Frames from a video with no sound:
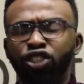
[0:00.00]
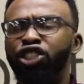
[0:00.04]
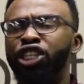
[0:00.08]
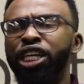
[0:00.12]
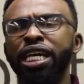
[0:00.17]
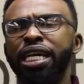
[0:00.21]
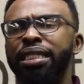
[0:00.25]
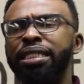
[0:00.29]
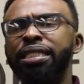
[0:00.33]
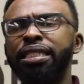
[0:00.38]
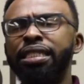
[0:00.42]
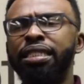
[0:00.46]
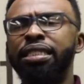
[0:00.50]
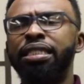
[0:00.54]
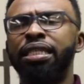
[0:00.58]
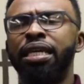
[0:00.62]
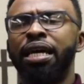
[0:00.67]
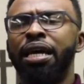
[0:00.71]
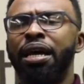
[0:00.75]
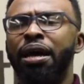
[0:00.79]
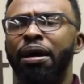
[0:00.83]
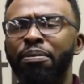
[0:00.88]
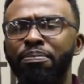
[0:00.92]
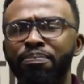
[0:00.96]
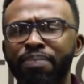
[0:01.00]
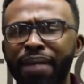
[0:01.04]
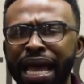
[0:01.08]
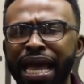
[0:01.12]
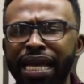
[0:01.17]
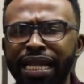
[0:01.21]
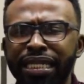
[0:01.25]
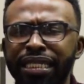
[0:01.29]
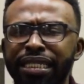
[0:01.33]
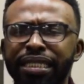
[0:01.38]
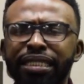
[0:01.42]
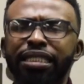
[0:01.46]
Jesus
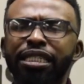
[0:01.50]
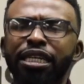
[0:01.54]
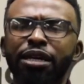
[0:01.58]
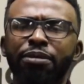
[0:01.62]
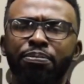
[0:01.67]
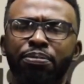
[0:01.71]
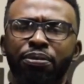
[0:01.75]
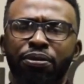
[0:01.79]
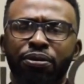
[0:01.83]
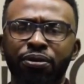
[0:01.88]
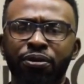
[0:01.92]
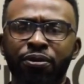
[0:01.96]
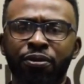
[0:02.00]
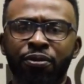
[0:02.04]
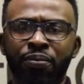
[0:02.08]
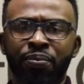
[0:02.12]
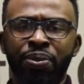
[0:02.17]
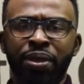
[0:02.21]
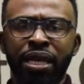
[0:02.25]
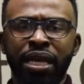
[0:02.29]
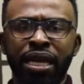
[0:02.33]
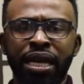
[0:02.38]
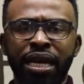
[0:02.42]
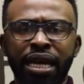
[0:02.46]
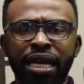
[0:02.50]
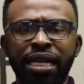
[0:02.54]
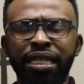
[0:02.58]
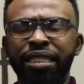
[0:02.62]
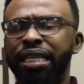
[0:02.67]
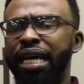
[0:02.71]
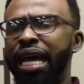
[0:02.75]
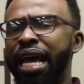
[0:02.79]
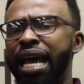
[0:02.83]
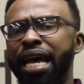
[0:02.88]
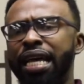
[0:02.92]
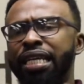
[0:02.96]
made it simple.
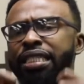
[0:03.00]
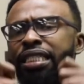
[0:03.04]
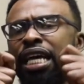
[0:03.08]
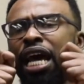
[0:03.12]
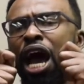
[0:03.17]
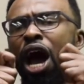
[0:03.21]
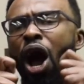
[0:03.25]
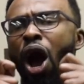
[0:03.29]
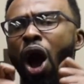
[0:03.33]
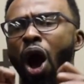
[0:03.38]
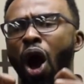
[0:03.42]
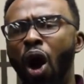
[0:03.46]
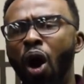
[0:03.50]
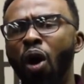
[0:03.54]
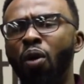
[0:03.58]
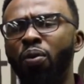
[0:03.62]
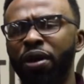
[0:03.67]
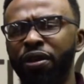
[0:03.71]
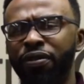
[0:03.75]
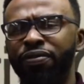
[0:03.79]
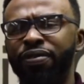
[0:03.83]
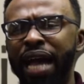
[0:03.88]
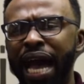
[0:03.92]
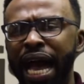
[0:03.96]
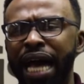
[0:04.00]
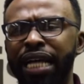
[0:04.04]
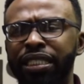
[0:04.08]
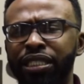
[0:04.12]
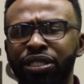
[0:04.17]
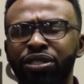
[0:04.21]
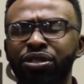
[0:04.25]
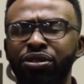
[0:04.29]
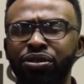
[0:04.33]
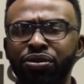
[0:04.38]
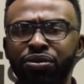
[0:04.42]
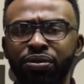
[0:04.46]
He says, All we've
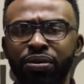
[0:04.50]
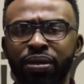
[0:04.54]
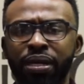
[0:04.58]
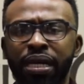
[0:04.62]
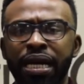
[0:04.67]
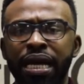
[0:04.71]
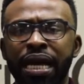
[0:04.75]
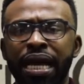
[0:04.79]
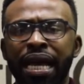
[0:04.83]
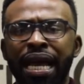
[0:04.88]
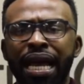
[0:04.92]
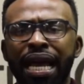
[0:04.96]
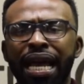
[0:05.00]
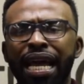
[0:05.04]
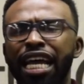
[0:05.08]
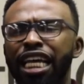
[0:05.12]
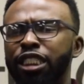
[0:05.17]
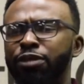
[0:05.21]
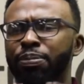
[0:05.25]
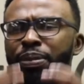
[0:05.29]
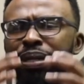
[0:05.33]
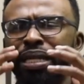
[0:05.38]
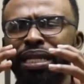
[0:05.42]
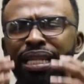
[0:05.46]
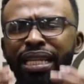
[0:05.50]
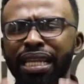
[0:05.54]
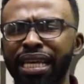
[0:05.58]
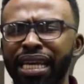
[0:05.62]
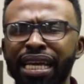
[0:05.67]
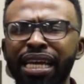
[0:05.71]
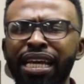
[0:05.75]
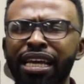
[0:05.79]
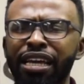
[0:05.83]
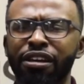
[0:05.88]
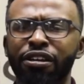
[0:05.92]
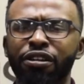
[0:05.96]
got to do is
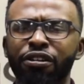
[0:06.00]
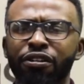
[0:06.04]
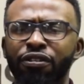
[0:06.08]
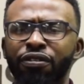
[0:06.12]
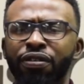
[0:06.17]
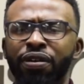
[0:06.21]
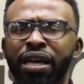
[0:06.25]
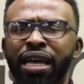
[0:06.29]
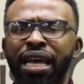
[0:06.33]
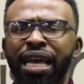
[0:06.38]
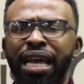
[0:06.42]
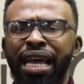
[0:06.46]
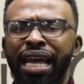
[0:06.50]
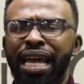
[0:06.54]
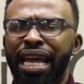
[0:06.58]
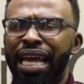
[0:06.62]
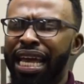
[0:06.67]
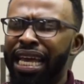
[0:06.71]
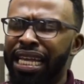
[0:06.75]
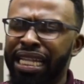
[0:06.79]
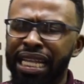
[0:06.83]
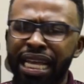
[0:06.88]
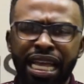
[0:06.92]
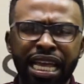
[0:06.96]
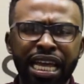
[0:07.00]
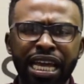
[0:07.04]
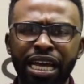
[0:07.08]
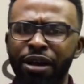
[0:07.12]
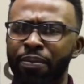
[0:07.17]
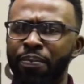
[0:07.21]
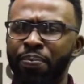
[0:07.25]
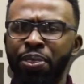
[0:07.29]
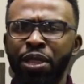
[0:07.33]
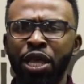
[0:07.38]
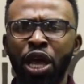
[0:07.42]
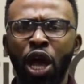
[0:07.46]
believe in
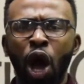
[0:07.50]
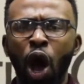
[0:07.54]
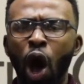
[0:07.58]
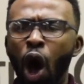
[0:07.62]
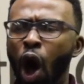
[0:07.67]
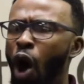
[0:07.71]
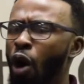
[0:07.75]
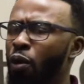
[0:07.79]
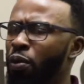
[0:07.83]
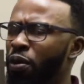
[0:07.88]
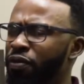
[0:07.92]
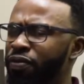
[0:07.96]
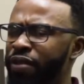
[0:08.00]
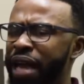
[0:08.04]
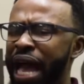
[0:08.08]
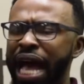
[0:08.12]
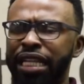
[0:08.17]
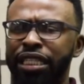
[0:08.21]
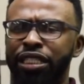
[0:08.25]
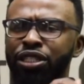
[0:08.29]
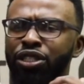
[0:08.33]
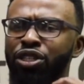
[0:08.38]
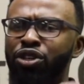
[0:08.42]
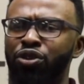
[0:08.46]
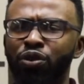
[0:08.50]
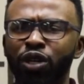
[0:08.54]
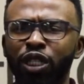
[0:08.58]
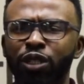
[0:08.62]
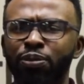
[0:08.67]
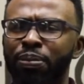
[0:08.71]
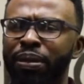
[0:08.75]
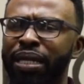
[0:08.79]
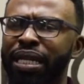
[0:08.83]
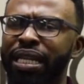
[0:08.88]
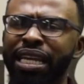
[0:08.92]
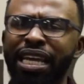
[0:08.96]
Him. All we've got to do
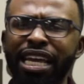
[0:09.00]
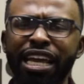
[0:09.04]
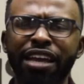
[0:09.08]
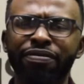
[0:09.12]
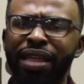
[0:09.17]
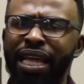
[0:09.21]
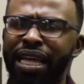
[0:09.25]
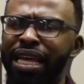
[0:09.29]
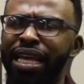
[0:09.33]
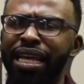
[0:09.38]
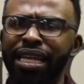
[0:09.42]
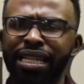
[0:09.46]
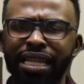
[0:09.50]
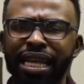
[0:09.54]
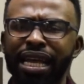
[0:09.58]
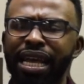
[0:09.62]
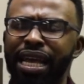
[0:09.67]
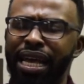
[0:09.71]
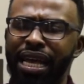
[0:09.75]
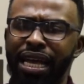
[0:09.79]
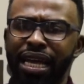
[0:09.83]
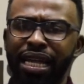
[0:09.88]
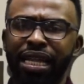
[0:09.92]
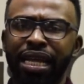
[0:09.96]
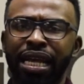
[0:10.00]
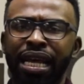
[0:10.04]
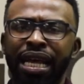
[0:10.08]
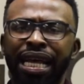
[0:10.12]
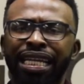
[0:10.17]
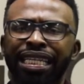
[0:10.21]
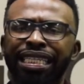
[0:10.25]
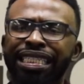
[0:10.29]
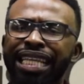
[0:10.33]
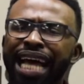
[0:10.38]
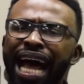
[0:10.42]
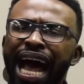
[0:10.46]
is believe that He did
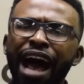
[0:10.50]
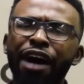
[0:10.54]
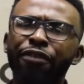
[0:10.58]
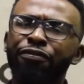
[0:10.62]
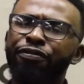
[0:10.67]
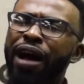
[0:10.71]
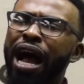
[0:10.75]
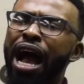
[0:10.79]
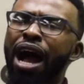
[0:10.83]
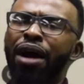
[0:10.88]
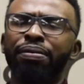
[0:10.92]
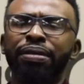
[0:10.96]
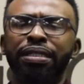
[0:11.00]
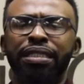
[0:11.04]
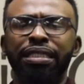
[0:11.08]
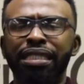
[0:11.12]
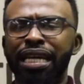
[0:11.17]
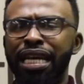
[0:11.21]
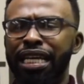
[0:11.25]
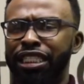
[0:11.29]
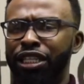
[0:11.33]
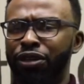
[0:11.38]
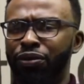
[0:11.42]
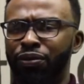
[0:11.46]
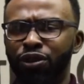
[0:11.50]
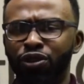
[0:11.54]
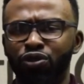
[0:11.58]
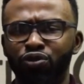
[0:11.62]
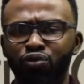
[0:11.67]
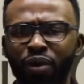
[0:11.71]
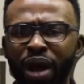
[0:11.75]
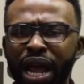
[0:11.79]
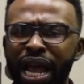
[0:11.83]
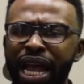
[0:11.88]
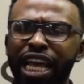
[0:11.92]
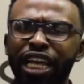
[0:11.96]
die for our sins and
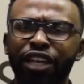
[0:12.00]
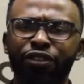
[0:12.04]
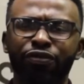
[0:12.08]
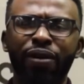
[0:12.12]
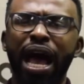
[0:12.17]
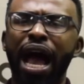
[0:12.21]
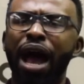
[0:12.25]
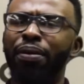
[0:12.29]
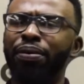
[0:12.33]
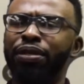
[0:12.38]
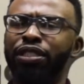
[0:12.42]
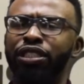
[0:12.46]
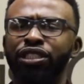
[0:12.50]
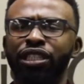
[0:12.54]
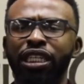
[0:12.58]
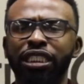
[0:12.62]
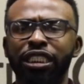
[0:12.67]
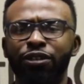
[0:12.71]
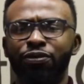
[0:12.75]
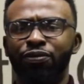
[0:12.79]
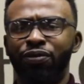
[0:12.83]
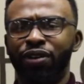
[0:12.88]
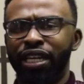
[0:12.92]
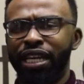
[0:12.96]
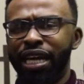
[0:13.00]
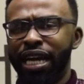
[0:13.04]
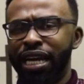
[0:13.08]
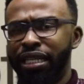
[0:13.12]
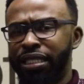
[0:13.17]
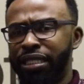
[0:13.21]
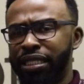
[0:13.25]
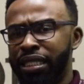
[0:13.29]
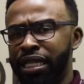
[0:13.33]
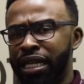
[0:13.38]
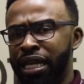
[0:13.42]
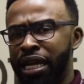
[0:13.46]
was raised for our
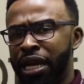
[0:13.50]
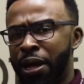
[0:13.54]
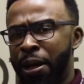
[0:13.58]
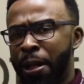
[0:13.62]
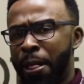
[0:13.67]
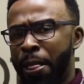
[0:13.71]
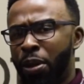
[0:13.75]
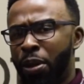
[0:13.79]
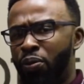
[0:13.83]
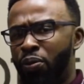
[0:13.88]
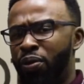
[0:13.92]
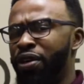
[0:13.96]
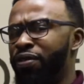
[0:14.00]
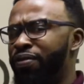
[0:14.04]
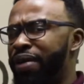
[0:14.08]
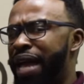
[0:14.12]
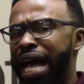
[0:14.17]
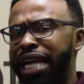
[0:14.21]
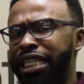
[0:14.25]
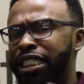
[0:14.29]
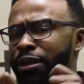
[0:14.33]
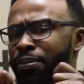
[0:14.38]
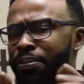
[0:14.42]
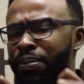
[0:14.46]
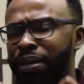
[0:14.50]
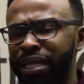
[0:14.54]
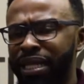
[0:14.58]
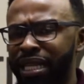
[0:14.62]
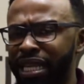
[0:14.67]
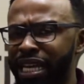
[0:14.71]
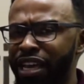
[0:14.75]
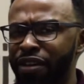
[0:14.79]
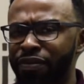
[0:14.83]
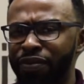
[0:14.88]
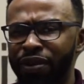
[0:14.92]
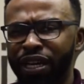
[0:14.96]
justification. We've got to
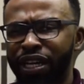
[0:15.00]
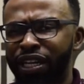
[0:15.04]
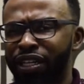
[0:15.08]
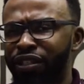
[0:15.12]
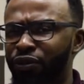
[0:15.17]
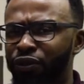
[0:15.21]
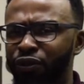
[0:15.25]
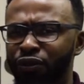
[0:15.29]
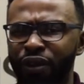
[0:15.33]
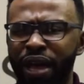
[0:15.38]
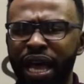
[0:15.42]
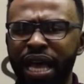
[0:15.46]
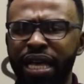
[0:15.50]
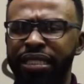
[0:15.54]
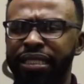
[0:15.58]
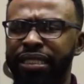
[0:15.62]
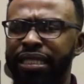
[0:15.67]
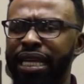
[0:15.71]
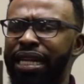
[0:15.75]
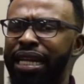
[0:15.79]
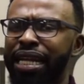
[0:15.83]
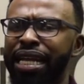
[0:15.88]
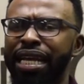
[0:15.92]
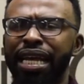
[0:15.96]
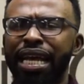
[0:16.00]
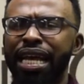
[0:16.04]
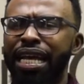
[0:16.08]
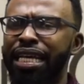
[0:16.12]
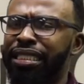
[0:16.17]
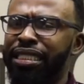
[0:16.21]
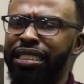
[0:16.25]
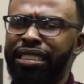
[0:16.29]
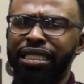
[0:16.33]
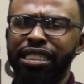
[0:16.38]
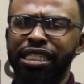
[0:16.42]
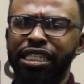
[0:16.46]
believe and confess that He
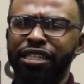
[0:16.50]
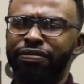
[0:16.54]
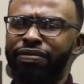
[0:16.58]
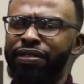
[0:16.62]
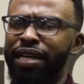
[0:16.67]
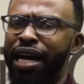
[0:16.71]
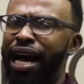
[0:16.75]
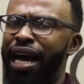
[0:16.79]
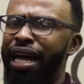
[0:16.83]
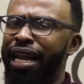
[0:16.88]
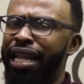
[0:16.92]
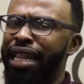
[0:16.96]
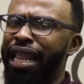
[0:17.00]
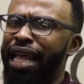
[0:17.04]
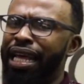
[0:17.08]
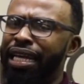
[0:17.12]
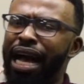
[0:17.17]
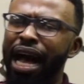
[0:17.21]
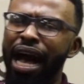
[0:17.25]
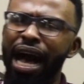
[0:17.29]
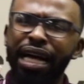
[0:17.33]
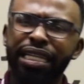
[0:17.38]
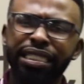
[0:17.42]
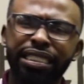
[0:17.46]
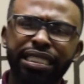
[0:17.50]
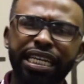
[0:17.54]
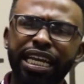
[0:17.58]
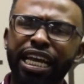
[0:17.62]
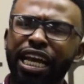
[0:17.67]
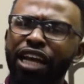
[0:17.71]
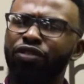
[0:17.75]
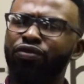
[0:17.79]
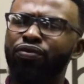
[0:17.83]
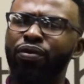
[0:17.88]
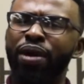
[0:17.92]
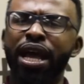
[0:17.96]
is the Son of God and that God
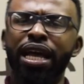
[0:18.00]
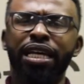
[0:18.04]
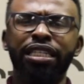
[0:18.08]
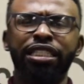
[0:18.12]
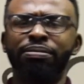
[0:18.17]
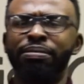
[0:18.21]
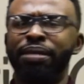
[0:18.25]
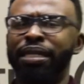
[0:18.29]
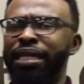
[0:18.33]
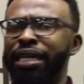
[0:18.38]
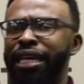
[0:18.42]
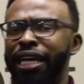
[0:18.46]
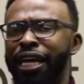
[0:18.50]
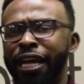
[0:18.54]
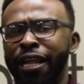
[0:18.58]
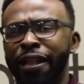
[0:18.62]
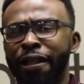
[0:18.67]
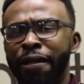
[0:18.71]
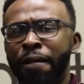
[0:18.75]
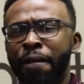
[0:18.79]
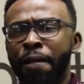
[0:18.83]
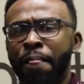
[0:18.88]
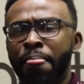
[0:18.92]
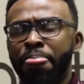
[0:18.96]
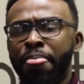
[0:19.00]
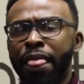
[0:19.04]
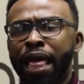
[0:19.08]
did raise Him again